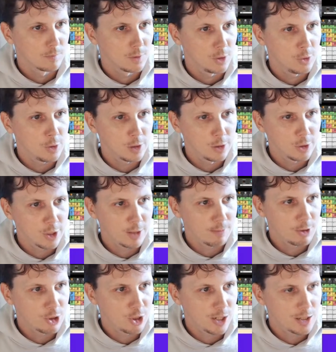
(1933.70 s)
You can look up
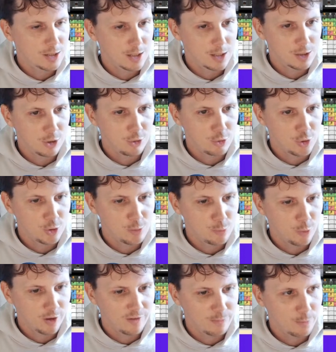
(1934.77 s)
the Chess Kid YouTube
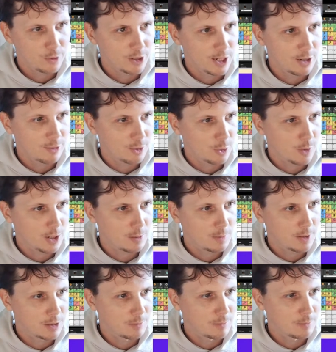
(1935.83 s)
where I've put out quite a
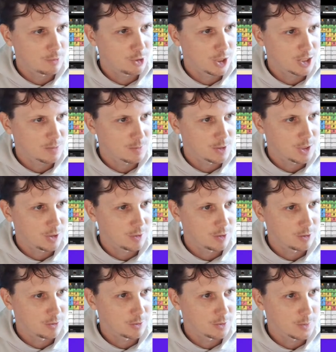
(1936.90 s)
bit of chess
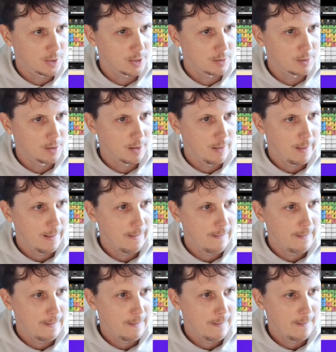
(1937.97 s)
material as well.
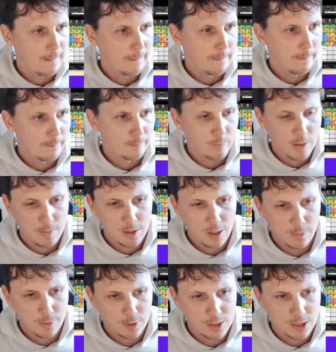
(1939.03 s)
Maybe I'll
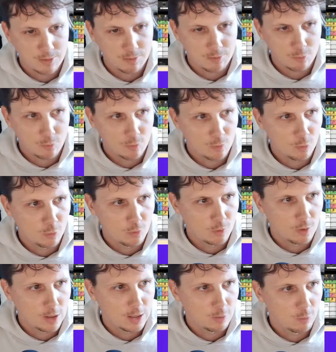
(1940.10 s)
put some
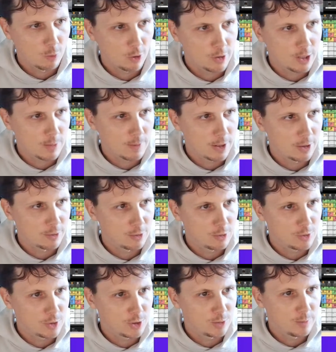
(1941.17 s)
work on my own
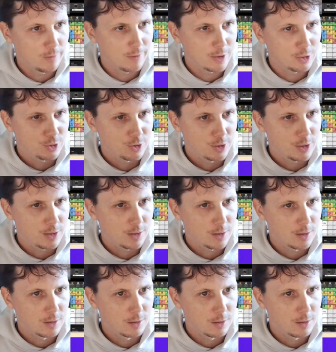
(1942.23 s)
YouTube eventually.